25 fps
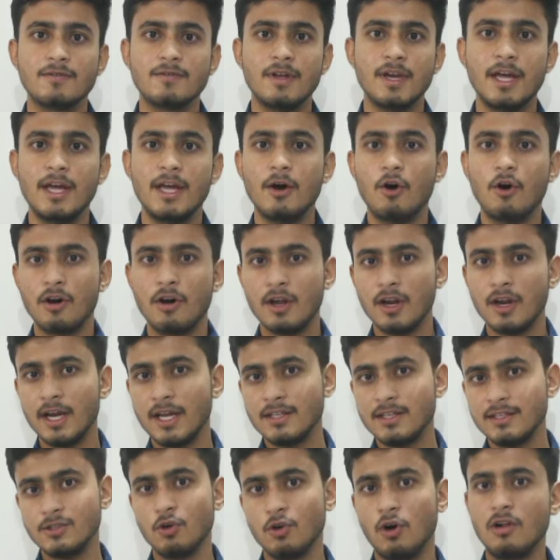when I
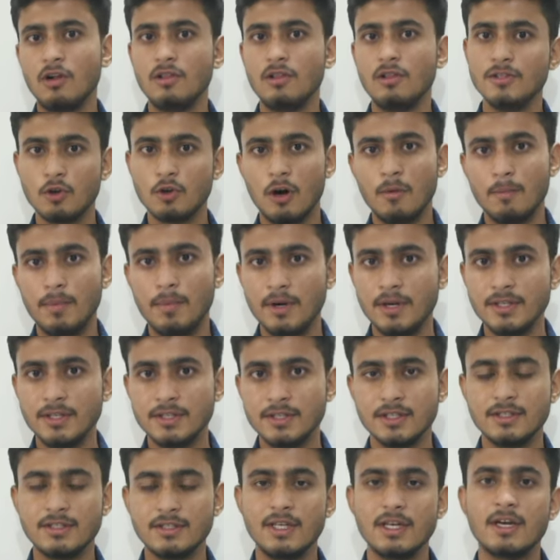organized all these competitions,